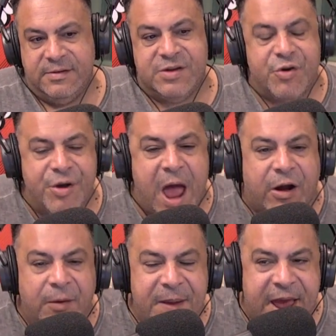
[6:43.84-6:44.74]
So you're
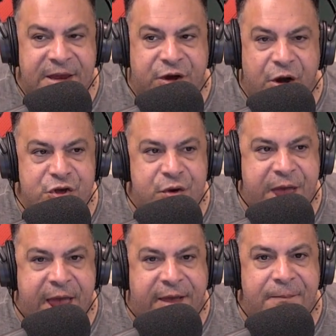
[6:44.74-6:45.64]
not going to be any good. You
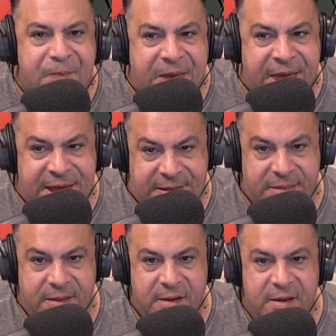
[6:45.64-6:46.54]
can't compete
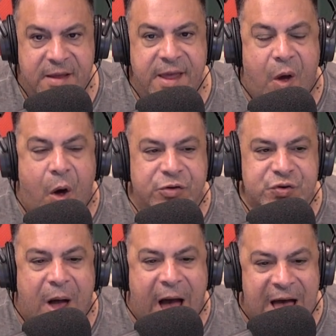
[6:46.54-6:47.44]
but
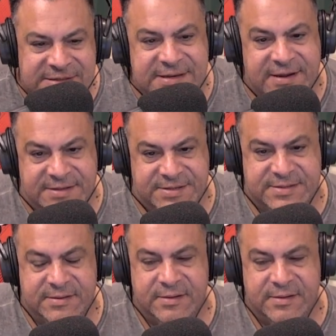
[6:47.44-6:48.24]
holds you hostage.